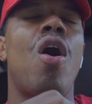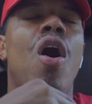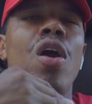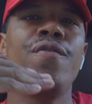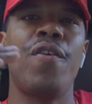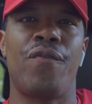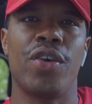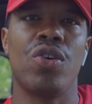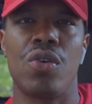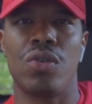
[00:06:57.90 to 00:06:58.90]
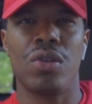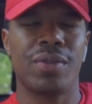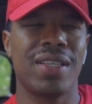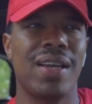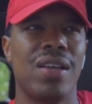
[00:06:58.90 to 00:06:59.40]
are you fulfilled? You know what I'm
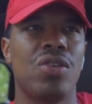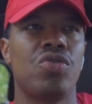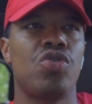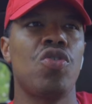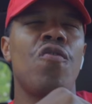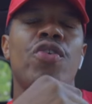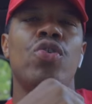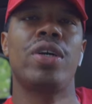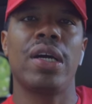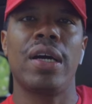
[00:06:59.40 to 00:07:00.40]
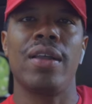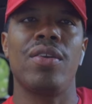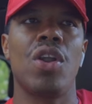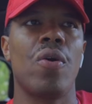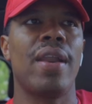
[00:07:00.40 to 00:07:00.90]
saying? Do, do you feel good
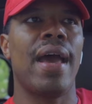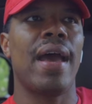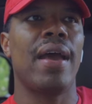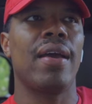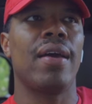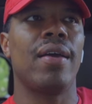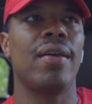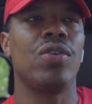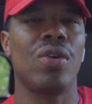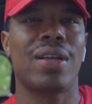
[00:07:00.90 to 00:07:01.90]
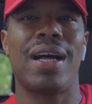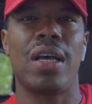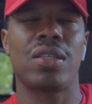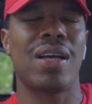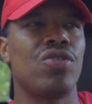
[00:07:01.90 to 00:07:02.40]
knowing that you're the
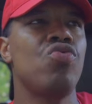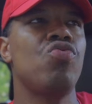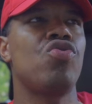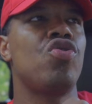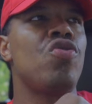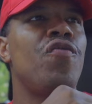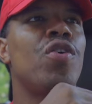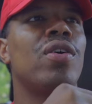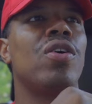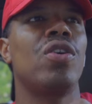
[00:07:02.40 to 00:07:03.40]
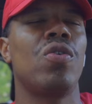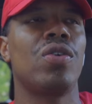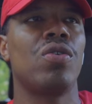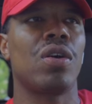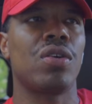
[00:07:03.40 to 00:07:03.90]
class Do you do you feel good
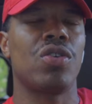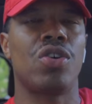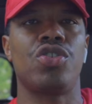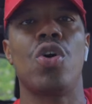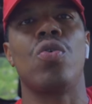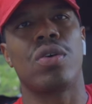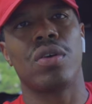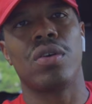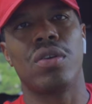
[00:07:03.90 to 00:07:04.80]
knowing you're you're a joke?